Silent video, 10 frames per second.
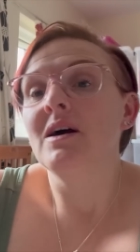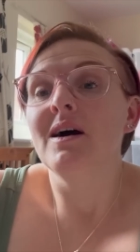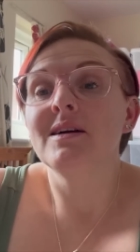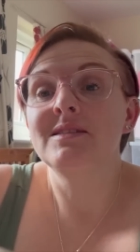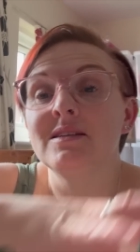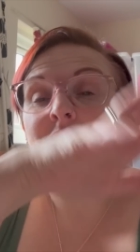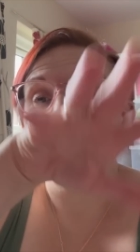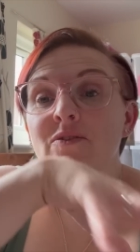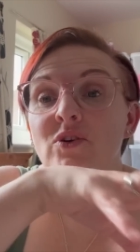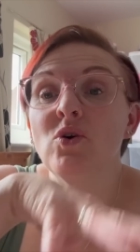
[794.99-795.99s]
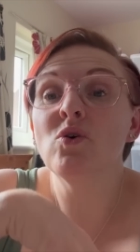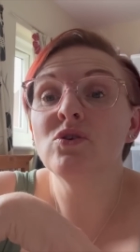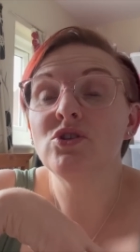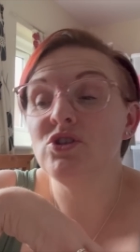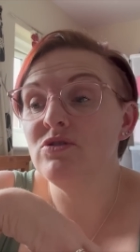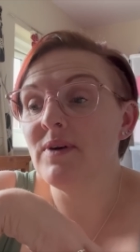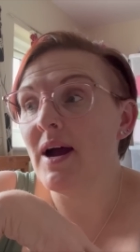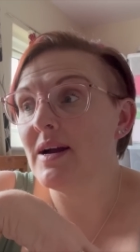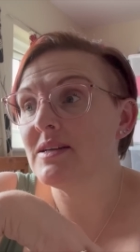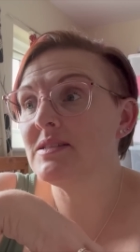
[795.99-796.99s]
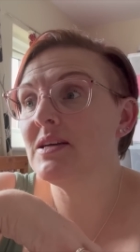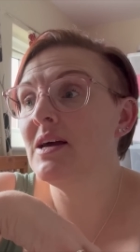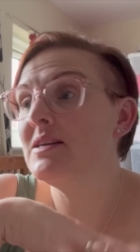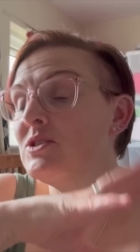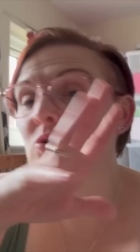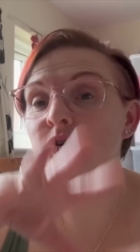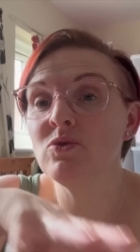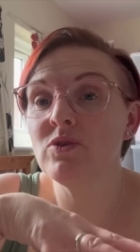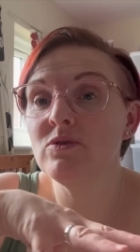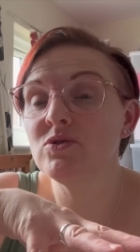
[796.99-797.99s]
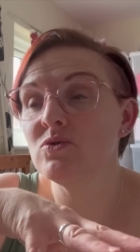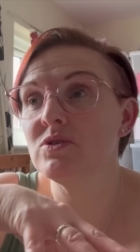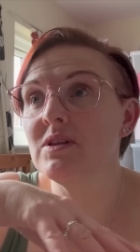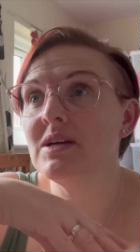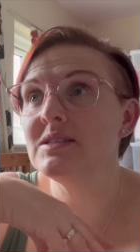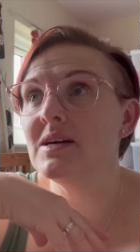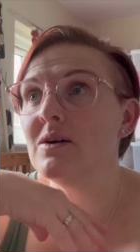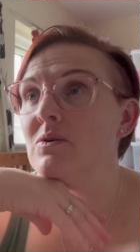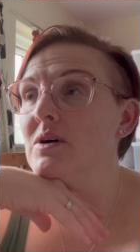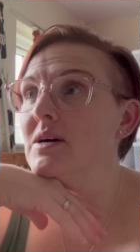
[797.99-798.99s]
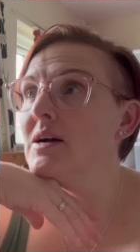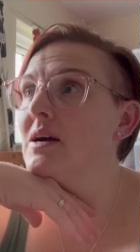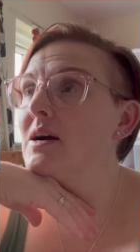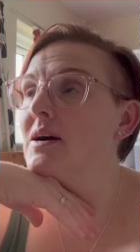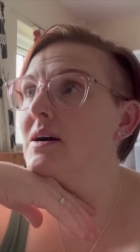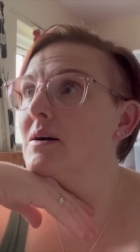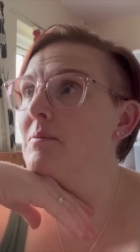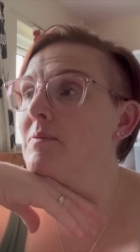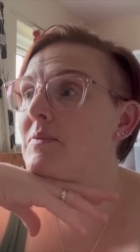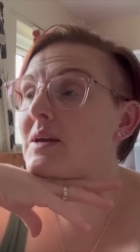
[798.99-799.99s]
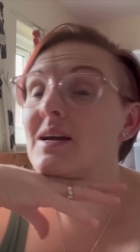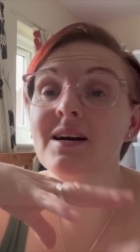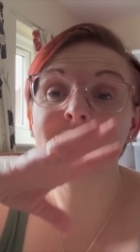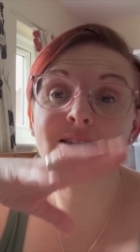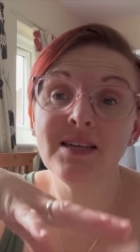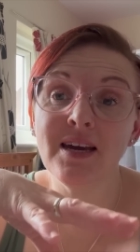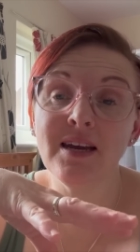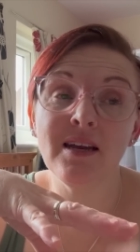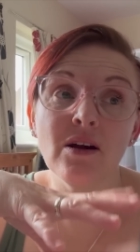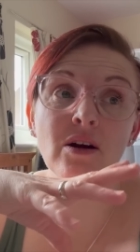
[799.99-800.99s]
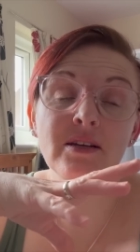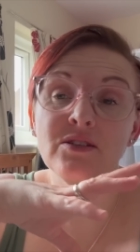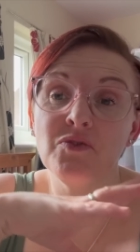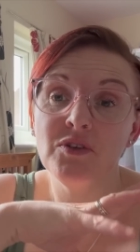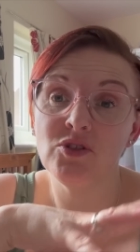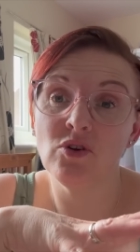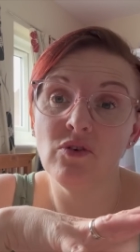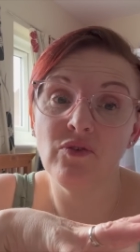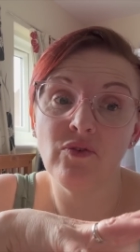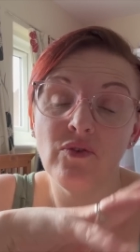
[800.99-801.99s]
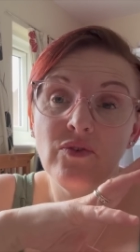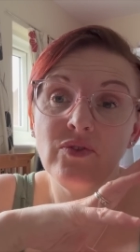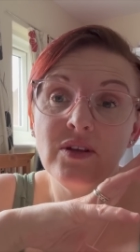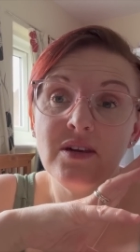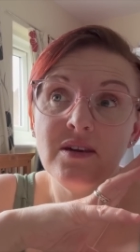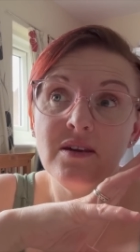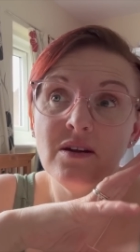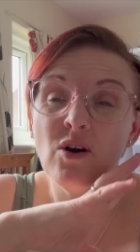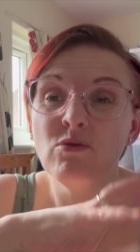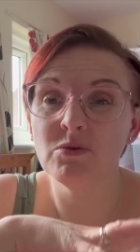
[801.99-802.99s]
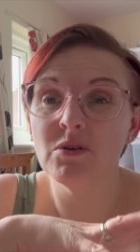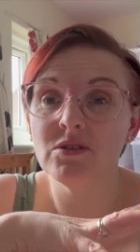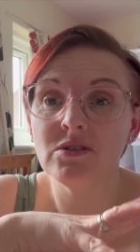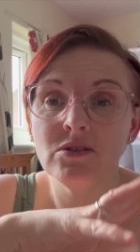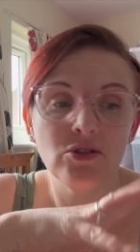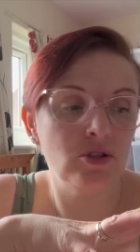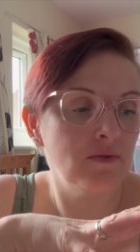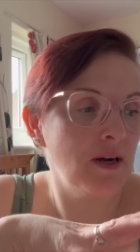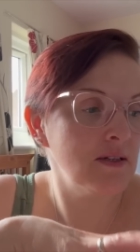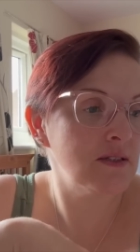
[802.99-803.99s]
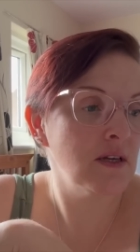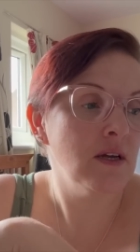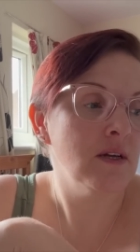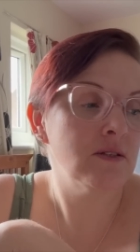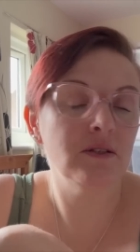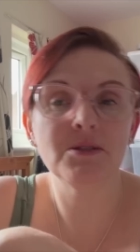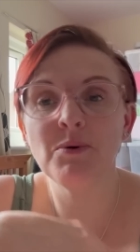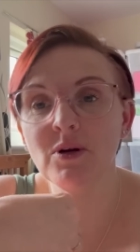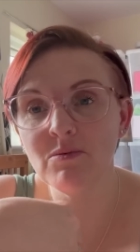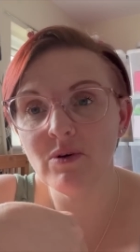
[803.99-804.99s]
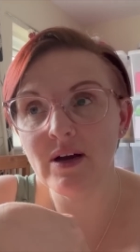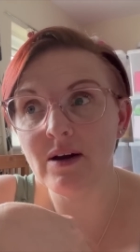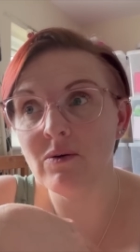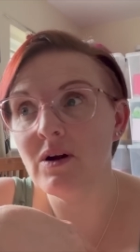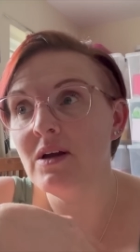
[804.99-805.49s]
I did kind of the corner shoe racks, sorted all those sorts of things out. Um, and today I need to finish off the older ones, shoe racks. So I need to pull them all out